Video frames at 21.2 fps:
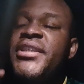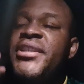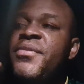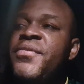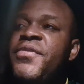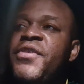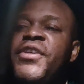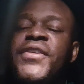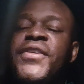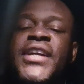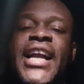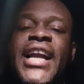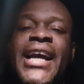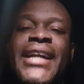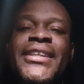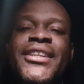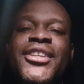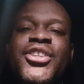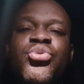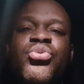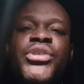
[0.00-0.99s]
Davido
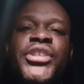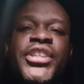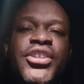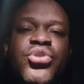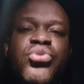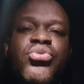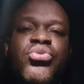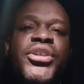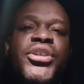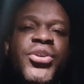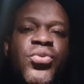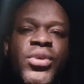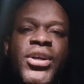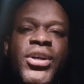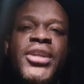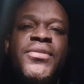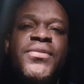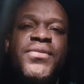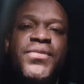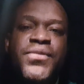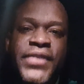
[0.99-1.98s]
got the twenty
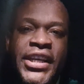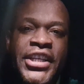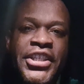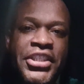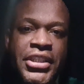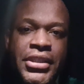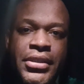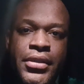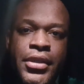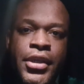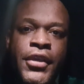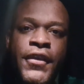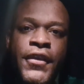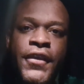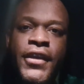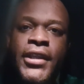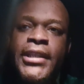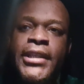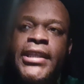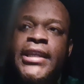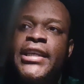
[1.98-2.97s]
twenty-one version,
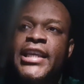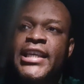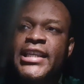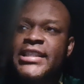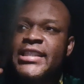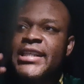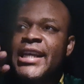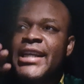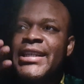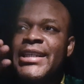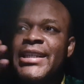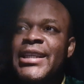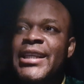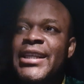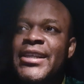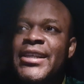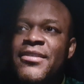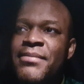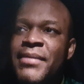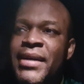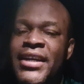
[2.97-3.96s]
you dig, cause I
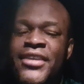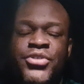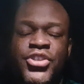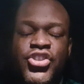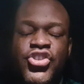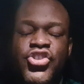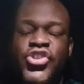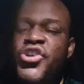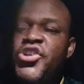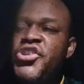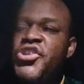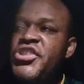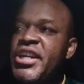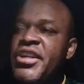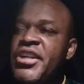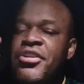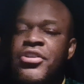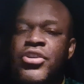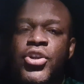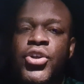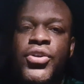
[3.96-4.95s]
did my research,
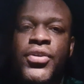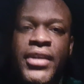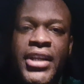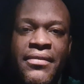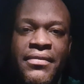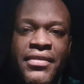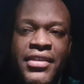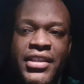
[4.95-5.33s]
I googled